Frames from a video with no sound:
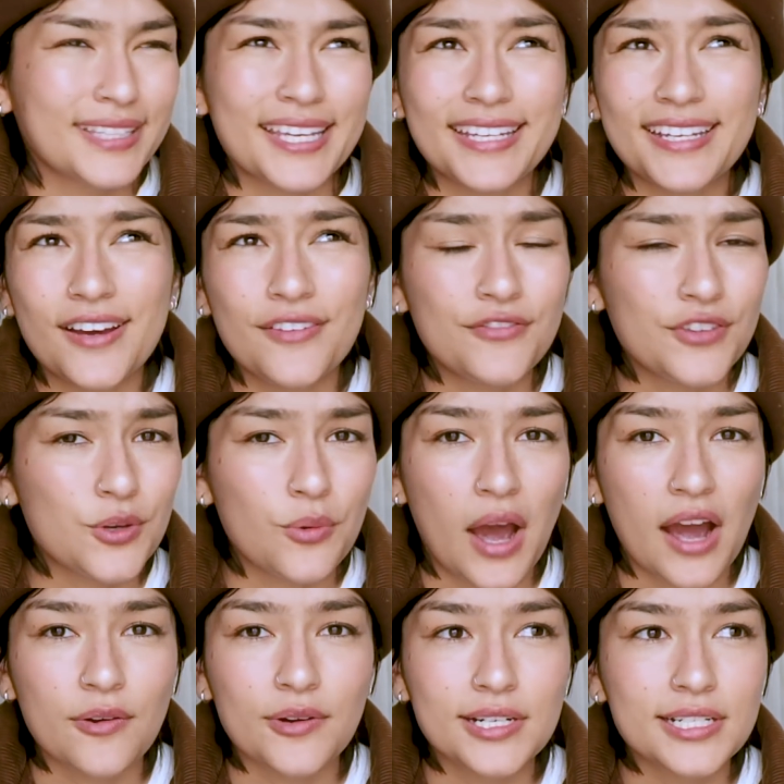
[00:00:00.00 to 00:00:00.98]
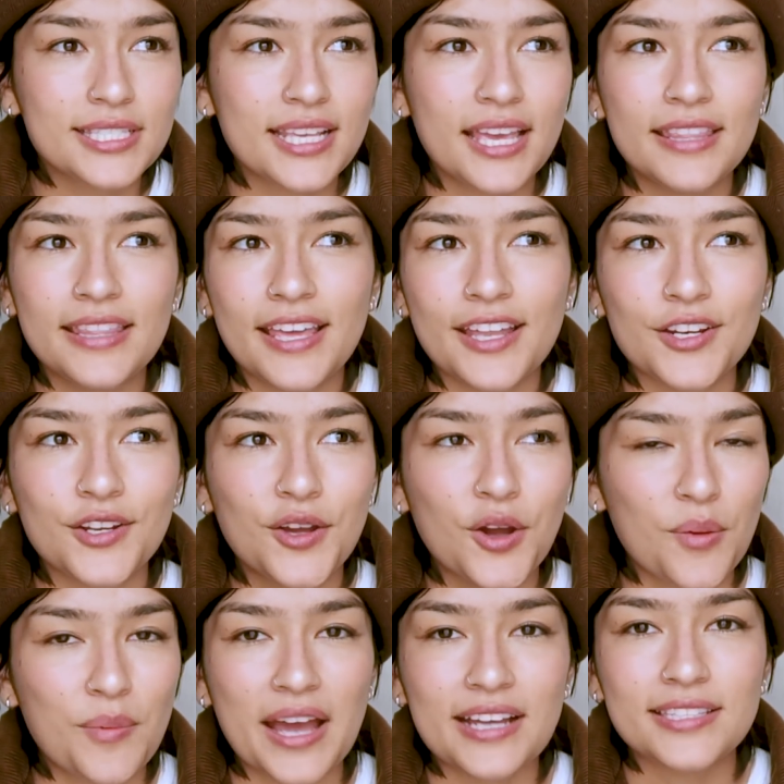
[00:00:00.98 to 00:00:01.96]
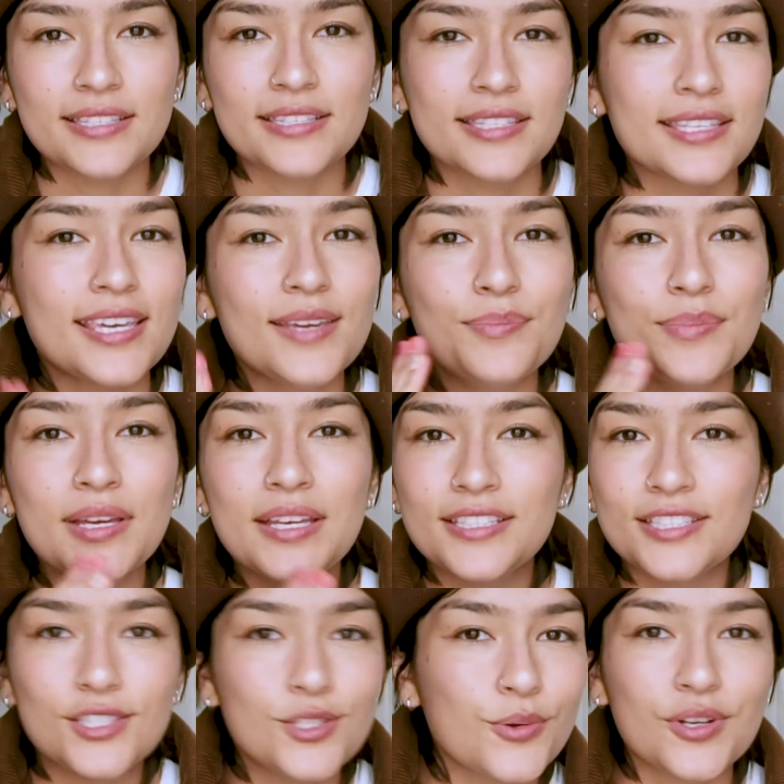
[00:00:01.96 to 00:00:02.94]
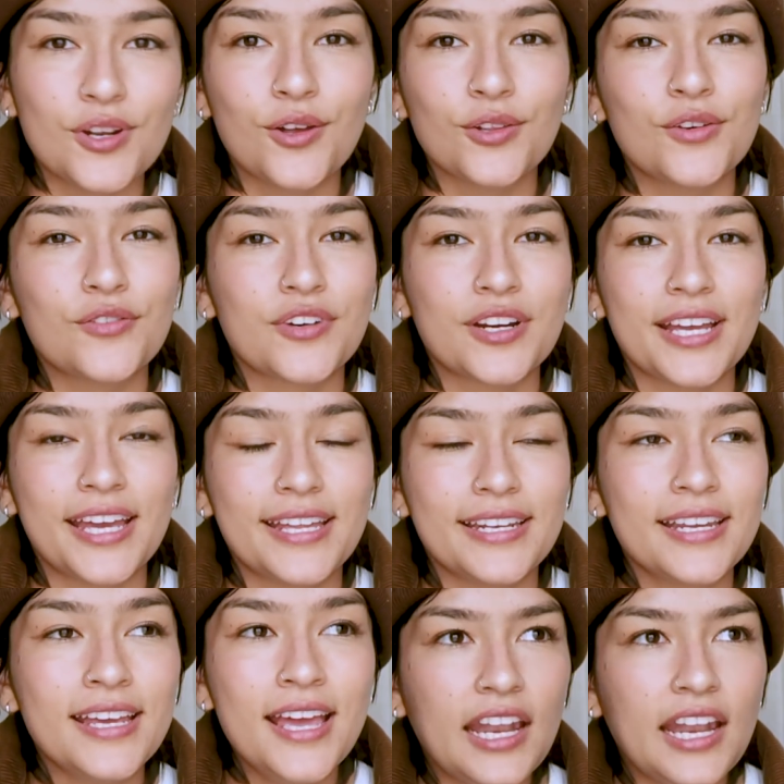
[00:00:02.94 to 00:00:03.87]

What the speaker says: like a few hours, and then go back to sleep, do it all over again.